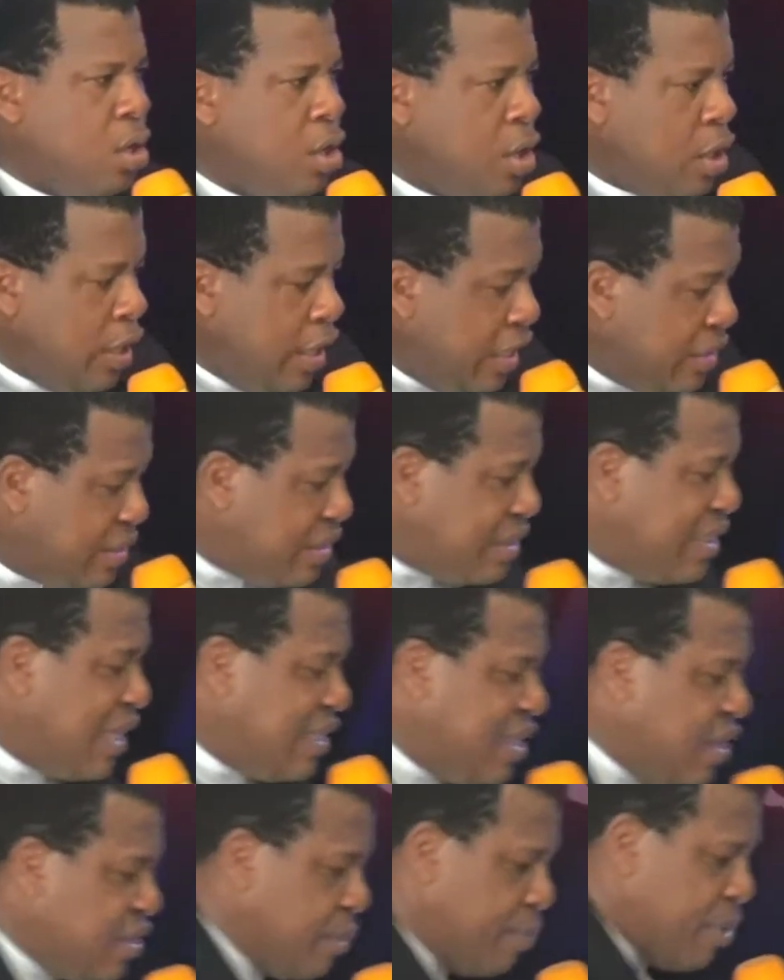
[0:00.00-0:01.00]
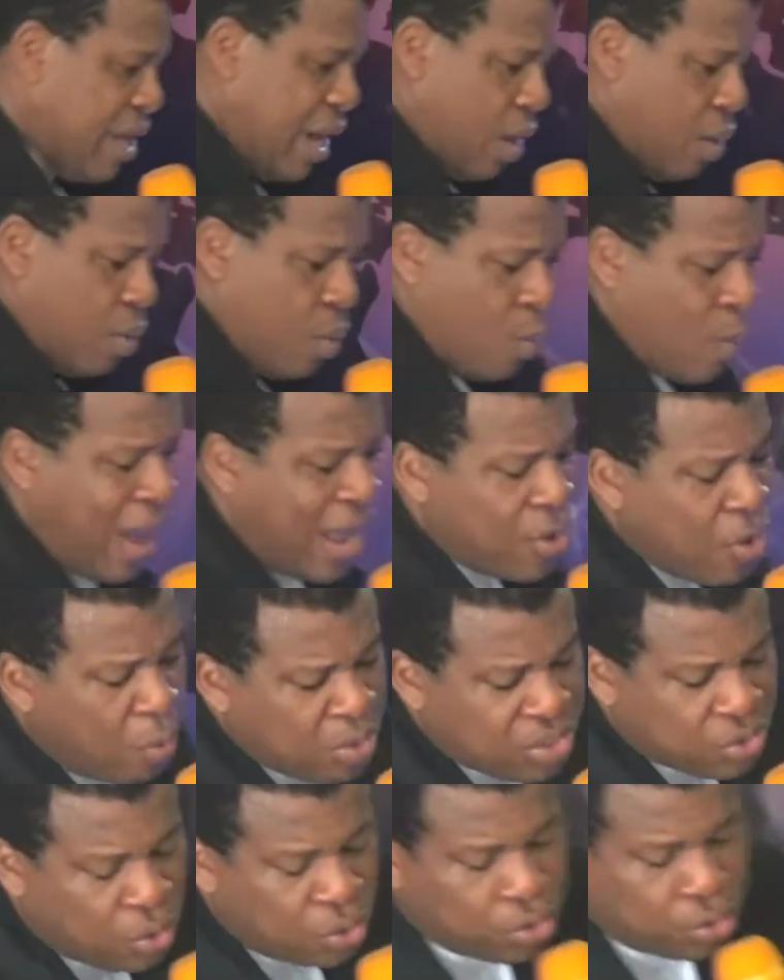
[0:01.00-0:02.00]
A sister tells the brother, why are you going
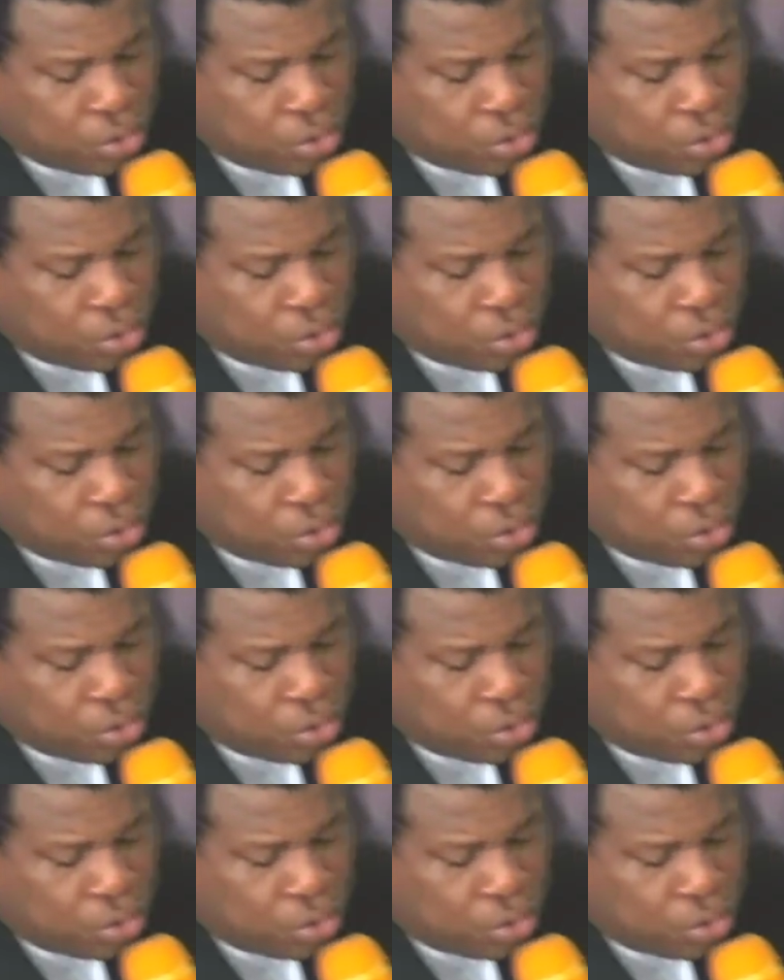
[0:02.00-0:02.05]
to